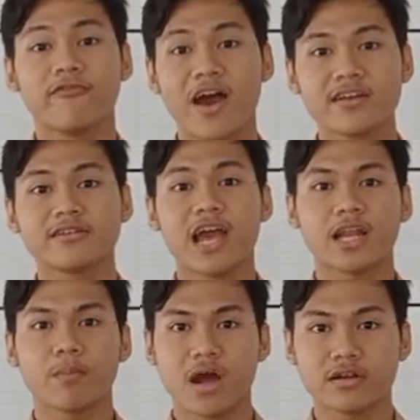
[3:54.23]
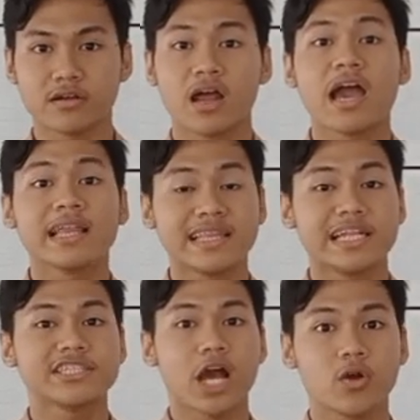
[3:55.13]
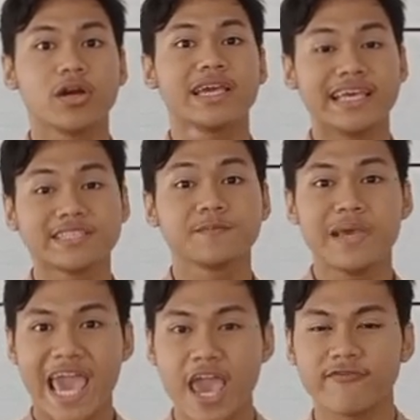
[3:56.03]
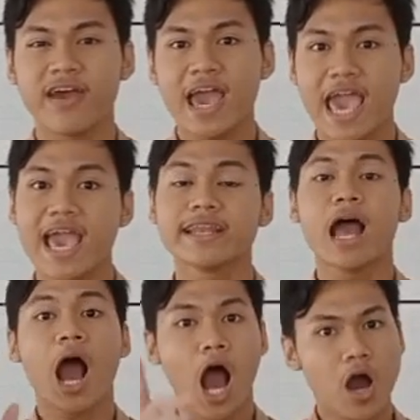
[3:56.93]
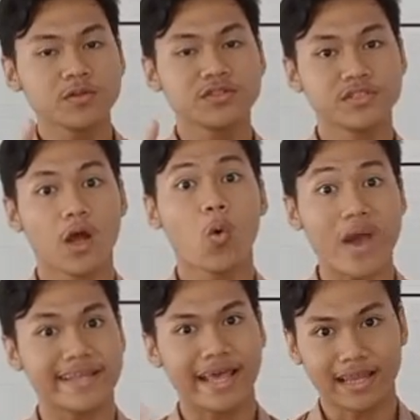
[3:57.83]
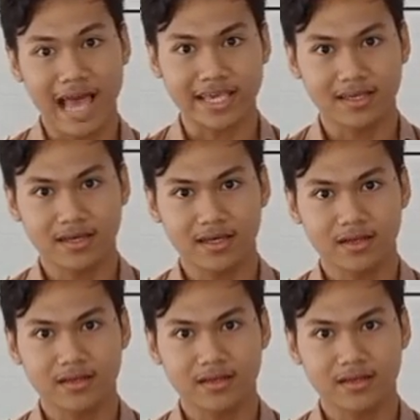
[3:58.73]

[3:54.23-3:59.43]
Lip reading: A father and a mother teach how the kids behave and how to know what they like.